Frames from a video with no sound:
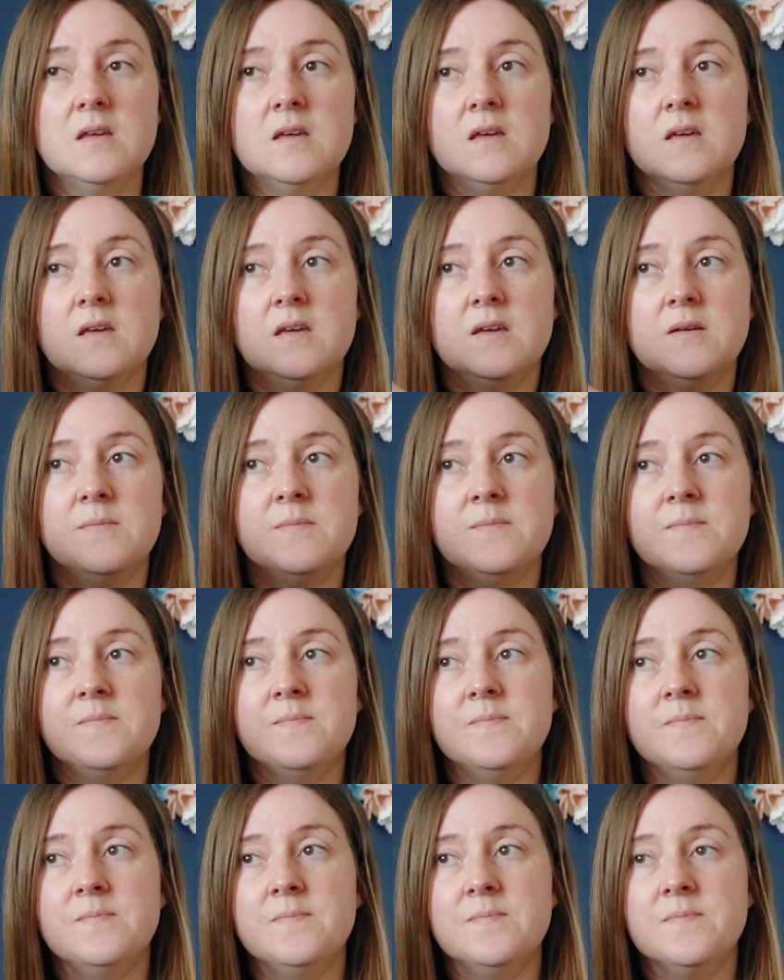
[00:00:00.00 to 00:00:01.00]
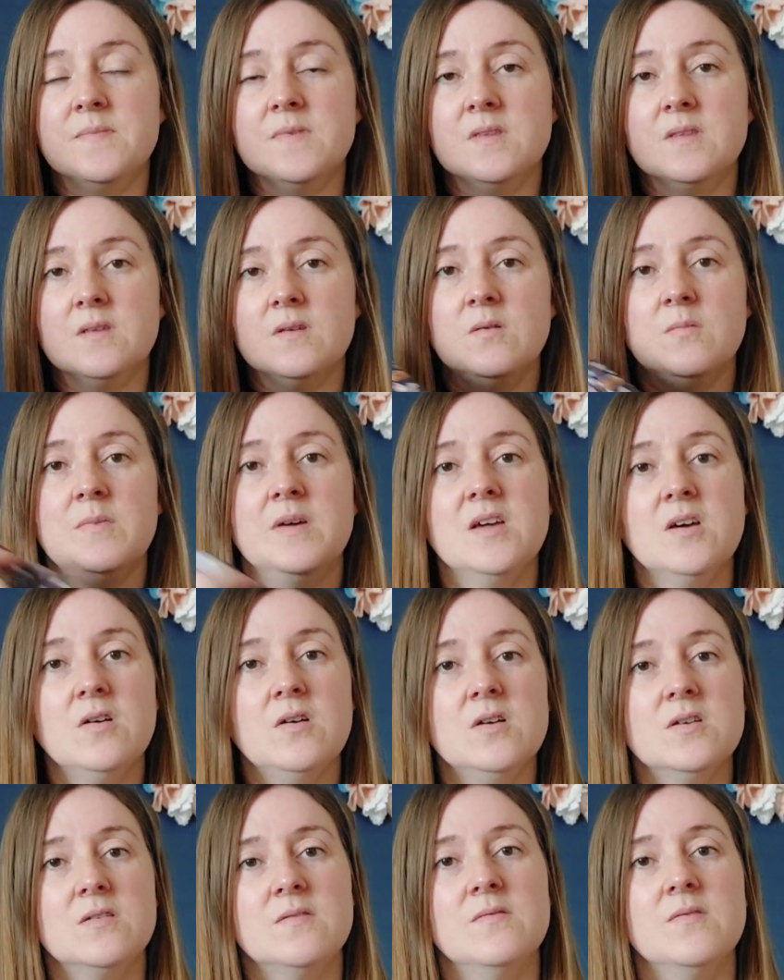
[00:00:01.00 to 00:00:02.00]
Oh my
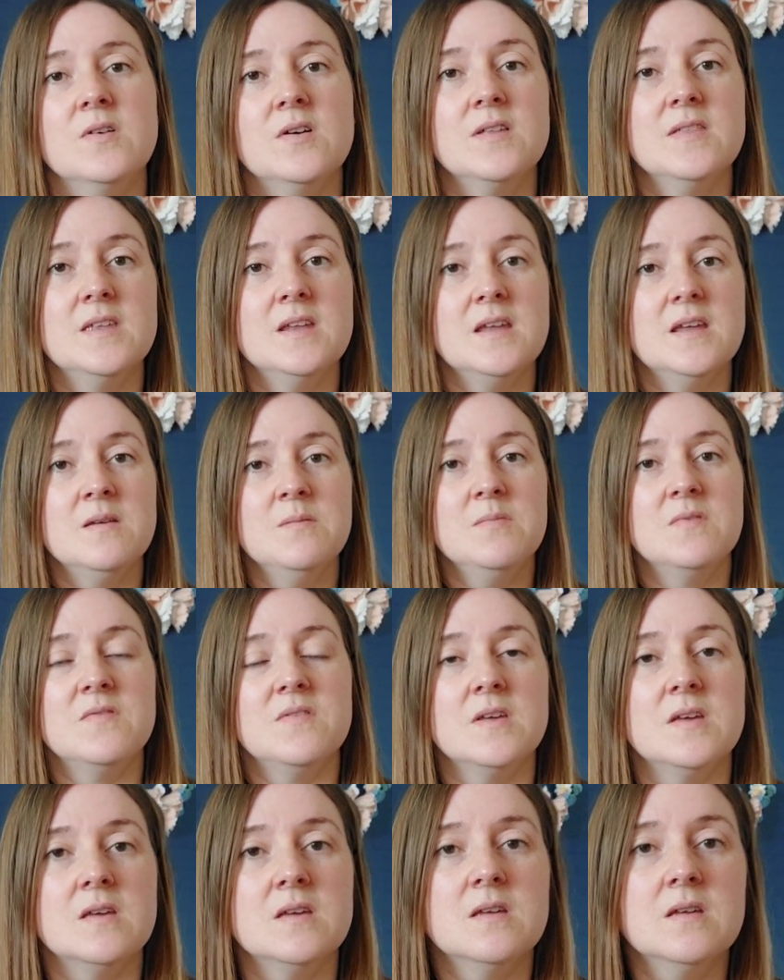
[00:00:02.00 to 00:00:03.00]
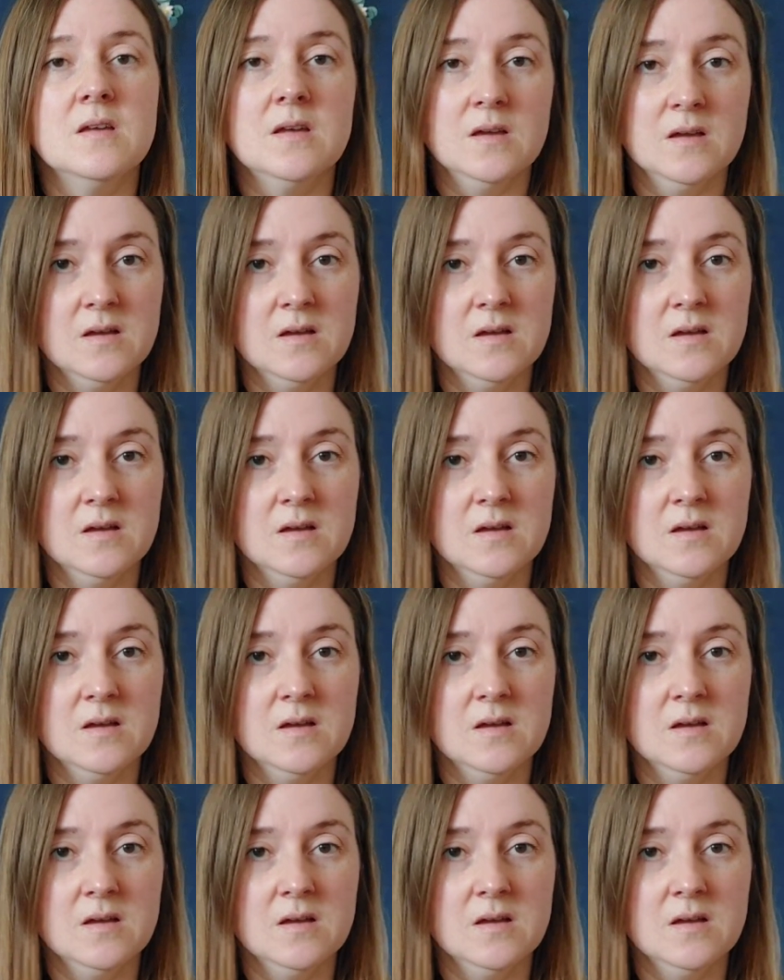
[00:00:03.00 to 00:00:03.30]
god, I've forgotten the name of it.